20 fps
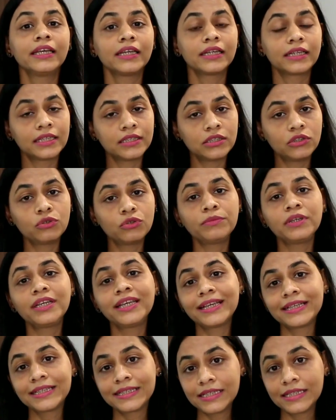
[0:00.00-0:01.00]

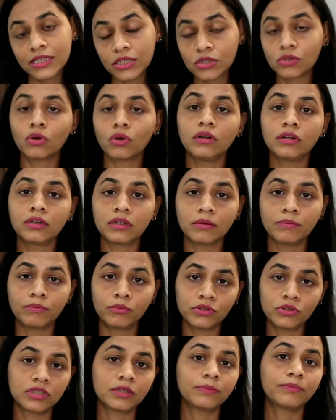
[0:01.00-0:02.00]
Consuming excess salt
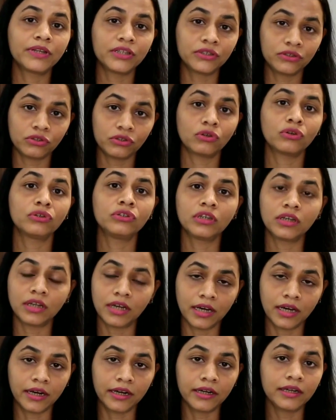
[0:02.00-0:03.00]
puts a pressure on your
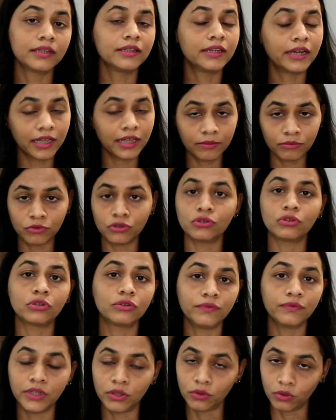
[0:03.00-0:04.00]
heart that I am sure
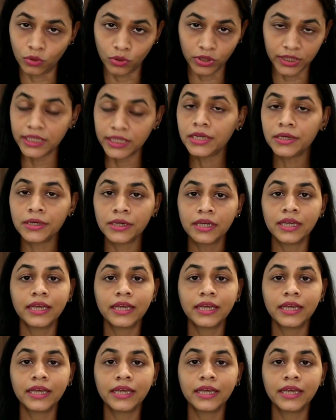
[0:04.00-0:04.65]
we don't need,